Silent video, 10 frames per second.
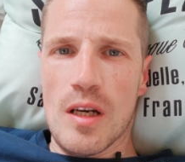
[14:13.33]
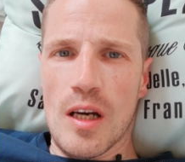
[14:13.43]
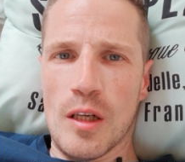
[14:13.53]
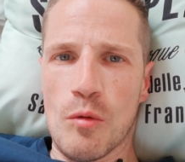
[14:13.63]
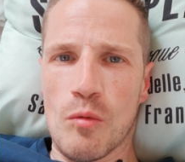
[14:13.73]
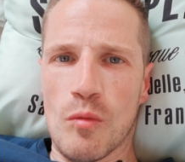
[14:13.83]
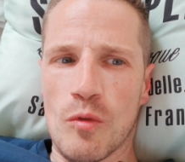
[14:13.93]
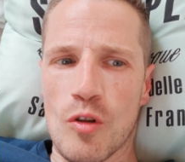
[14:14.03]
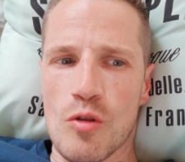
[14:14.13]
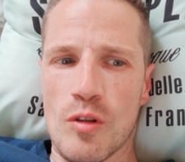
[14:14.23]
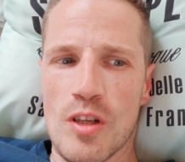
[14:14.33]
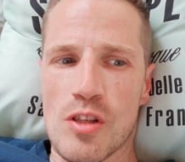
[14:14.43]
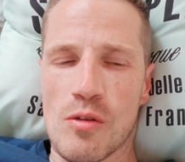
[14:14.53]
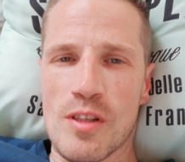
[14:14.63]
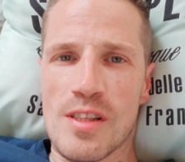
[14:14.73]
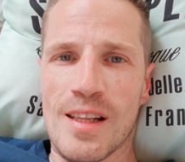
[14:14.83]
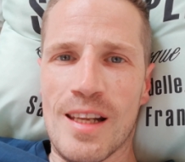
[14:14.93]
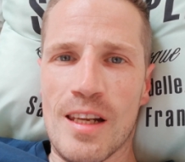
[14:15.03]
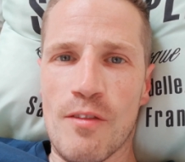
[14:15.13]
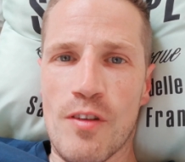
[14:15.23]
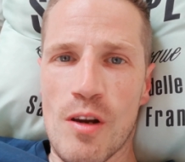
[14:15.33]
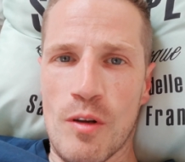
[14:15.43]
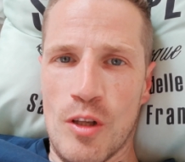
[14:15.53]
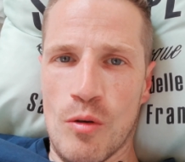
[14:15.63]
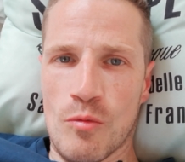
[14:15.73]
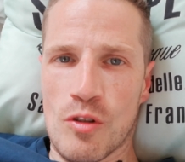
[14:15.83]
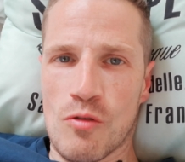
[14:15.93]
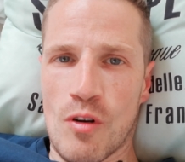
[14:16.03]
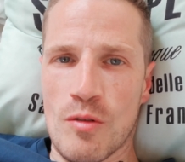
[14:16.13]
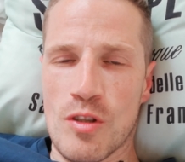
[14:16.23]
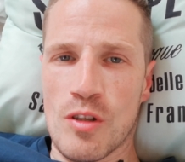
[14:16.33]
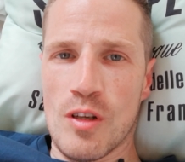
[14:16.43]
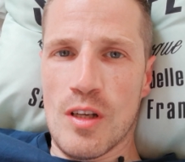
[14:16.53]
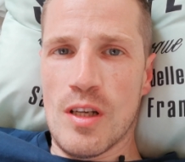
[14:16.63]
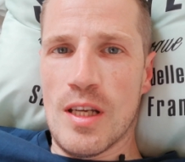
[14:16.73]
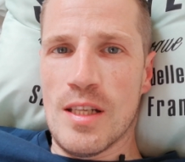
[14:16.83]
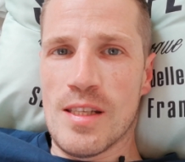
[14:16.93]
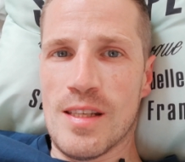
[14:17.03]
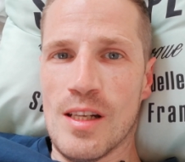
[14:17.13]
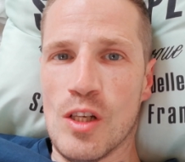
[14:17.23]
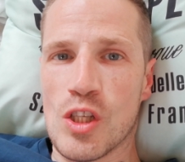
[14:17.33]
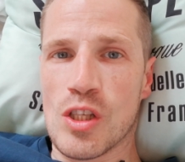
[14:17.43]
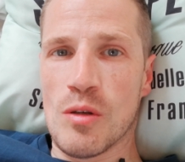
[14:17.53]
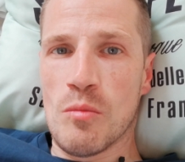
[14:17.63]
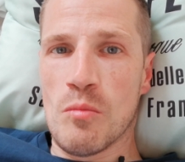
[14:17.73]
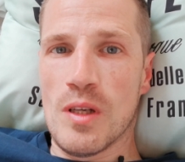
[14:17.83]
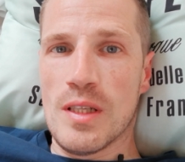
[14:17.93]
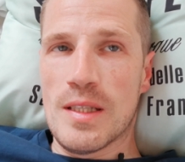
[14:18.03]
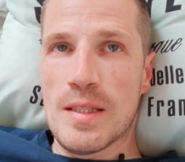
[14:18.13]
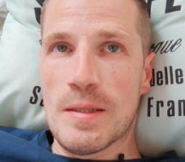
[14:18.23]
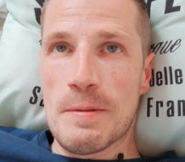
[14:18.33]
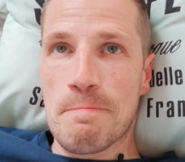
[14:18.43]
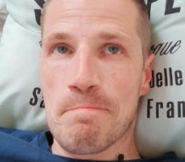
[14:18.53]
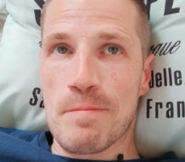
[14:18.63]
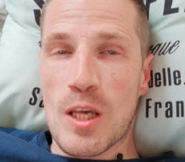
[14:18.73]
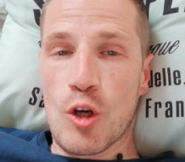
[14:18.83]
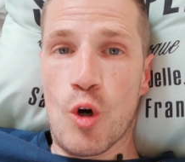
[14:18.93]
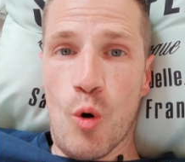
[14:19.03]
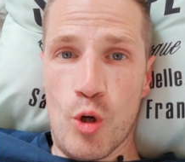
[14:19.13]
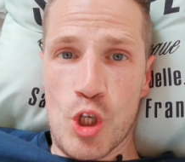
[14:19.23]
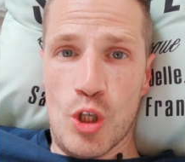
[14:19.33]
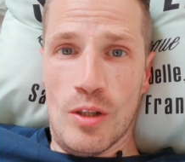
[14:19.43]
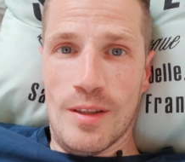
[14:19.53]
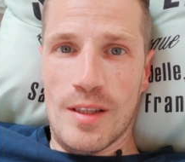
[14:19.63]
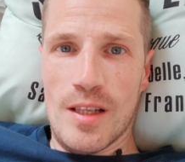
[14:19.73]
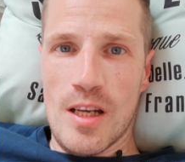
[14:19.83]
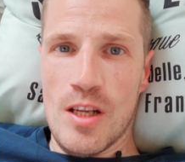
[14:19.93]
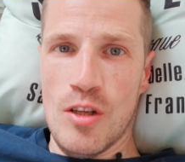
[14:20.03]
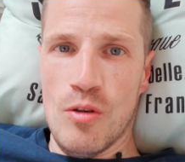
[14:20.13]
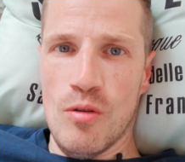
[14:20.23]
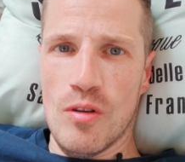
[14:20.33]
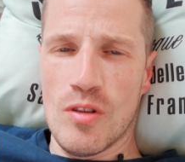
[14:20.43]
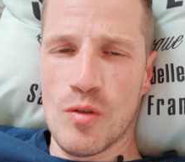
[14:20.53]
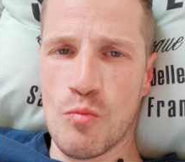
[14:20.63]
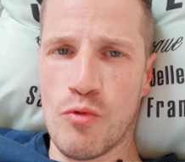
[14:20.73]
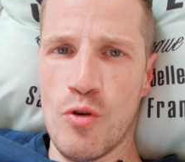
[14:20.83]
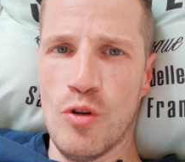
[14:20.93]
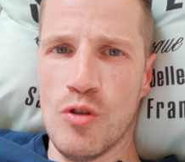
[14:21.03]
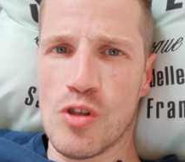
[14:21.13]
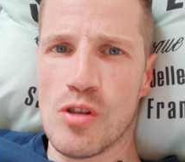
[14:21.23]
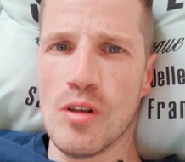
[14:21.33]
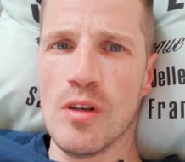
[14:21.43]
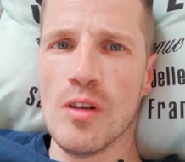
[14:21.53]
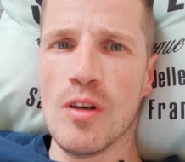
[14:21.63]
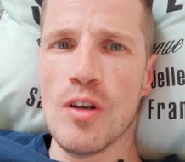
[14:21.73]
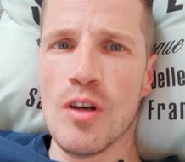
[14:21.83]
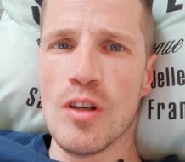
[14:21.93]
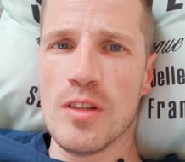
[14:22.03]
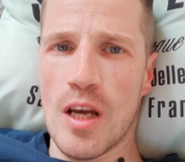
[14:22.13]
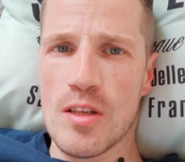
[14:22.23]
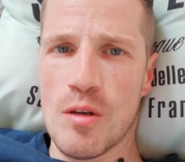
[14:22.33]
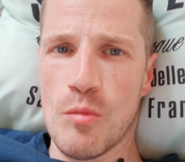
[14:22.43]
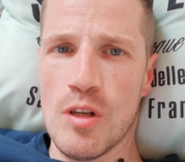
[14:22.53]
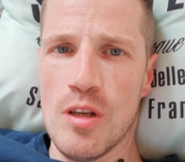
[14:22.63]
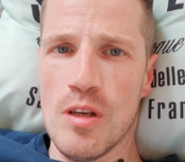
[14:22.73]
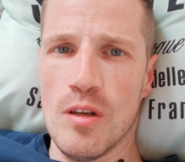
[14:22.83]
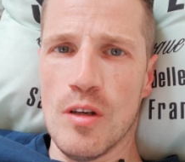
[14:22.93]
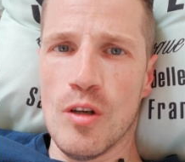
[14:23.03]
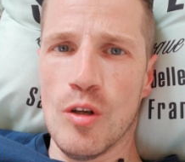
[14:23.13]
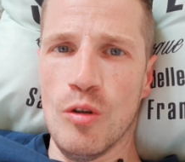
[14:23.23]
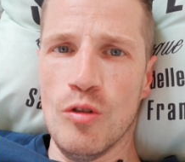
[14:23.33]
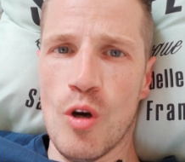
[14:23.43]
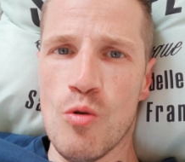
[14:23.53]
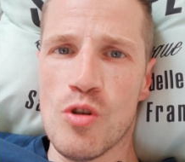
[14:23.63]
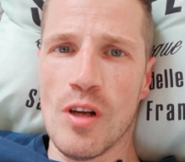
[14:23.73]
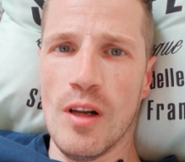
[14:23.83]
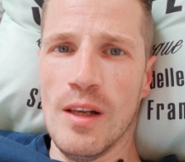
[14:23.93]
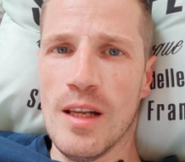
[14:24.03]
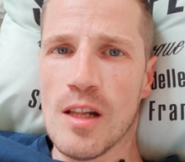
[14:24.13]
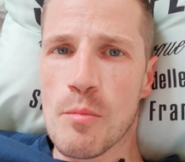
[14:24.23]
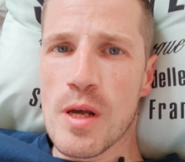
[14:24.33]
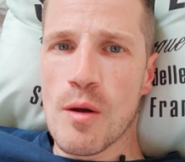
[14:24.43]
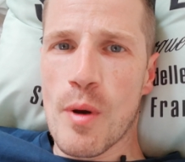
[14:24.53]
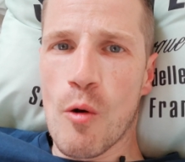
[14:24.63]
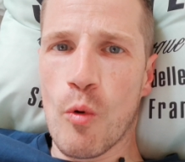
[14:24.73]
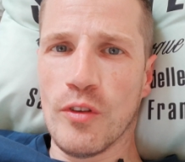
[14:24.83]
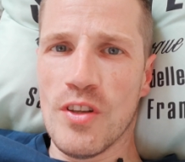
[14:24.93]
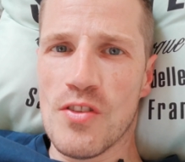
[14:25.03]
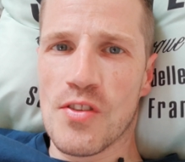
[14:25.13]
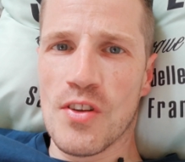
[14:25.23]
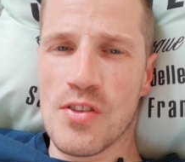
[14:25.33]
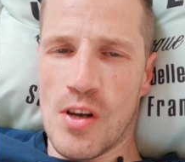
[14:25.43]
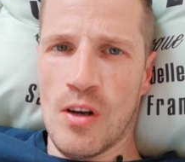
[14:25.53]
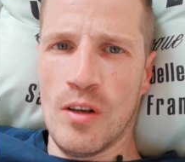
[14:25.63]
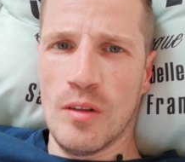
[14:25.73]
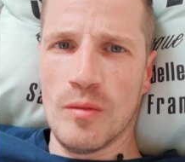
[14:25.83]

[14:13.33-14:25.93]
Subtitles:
And I'm not doing this to instill any fear in you. I'm trying to instill some caution in you, some prudence. Get somebody who knows a little bit about what these things are,